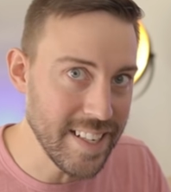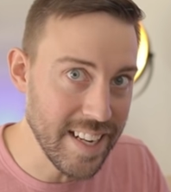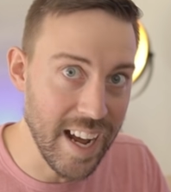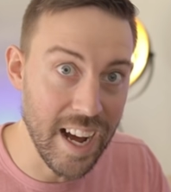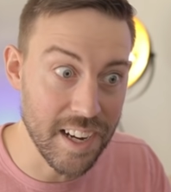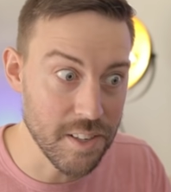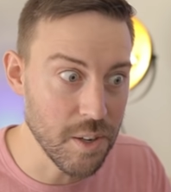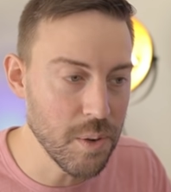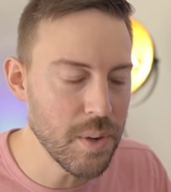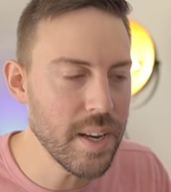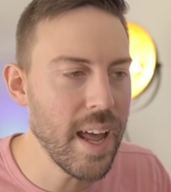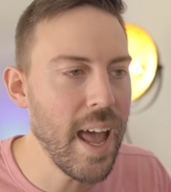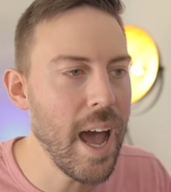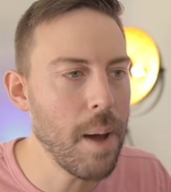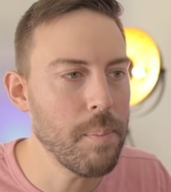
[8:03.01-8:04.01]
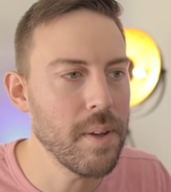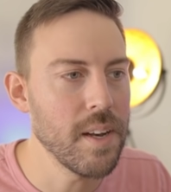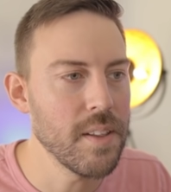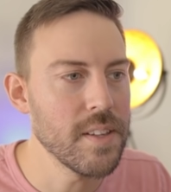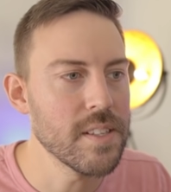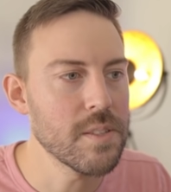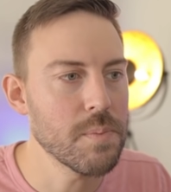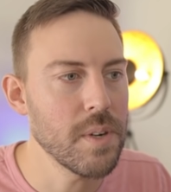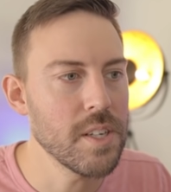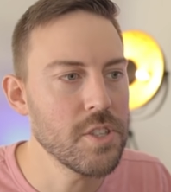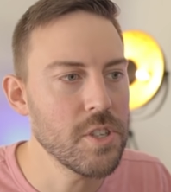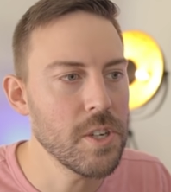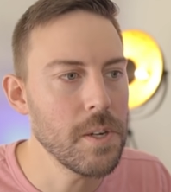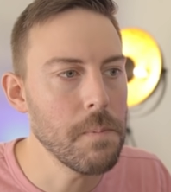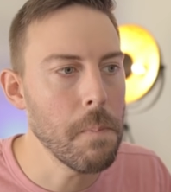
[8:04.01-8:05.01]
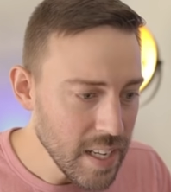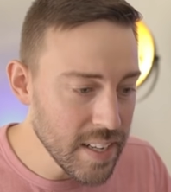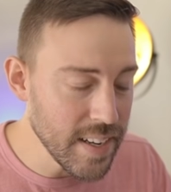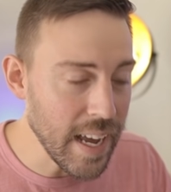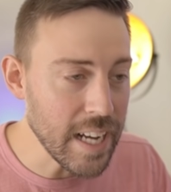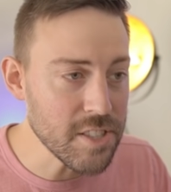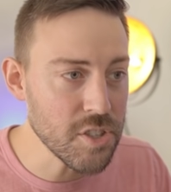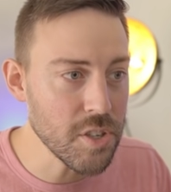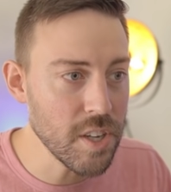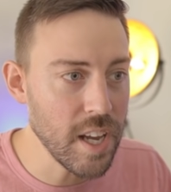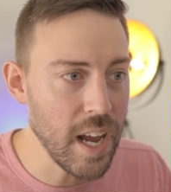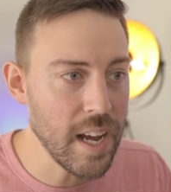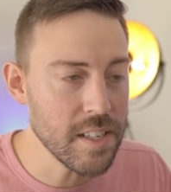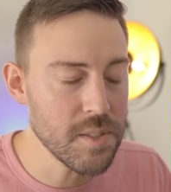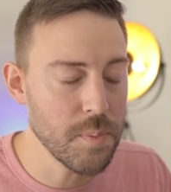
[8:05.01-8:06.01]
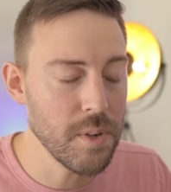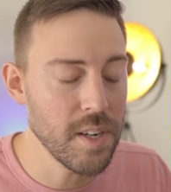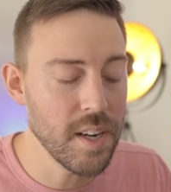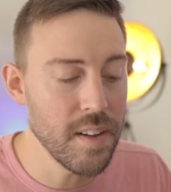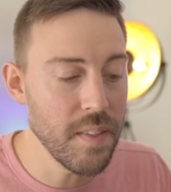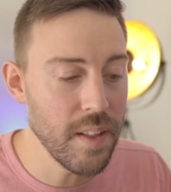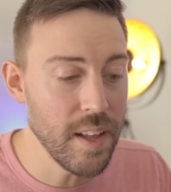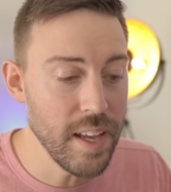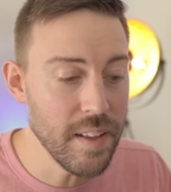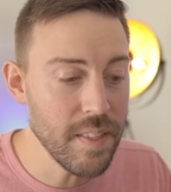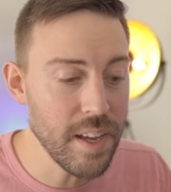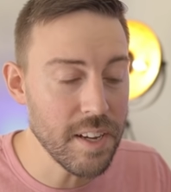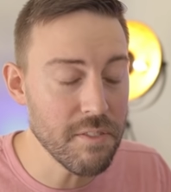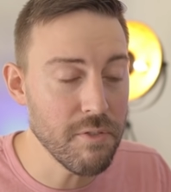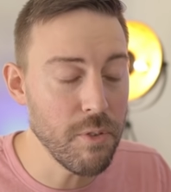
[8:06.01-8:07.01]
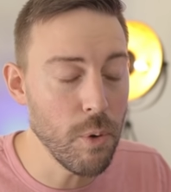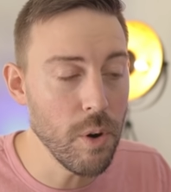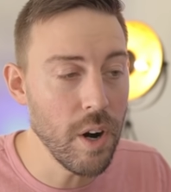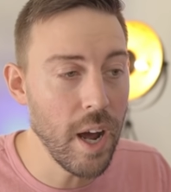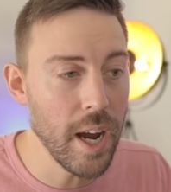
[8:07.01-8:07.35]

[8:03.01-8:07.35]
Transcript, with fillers: not going to happen in this spreadsheet. Naturally aspirated inline 4